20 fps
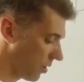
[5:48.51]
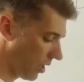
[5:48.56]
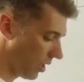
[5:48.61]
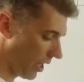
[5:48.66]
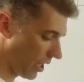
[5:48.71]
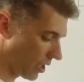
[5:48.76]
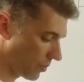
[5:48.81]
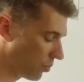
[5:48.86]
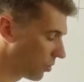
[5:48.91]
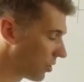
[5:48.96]

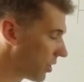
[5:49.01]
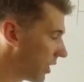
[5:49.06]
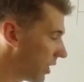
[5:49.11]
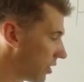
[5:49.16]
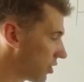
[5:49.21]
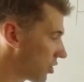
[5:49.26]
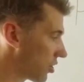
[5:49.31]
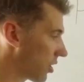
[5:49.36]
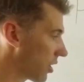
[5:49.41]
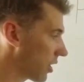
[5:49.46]

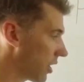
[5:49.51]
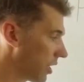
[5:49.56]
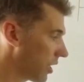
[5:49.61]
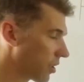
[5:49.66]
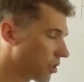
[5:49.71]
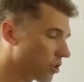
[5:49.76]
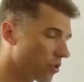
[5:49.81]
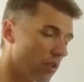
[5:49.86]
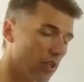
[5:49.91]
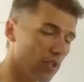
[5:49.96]
exponential
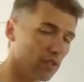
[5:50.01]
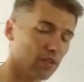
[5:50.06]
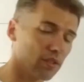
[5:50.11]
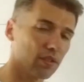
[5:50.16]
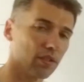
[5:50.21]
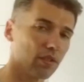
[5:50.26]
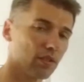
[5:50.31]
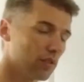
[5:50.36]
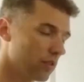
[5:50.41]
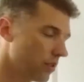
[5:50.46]

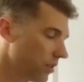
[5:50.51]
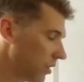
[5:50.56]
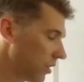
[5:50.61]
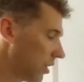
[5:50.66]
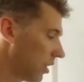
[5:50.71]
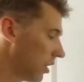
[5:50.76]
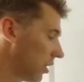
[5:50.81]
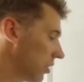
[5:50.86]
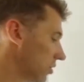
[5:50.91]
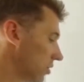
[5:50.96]
increase.
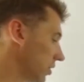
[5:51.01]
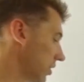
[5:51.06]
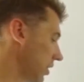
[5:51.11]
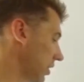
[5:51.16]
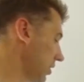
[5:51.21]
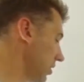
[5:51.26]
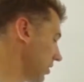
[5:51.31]
So this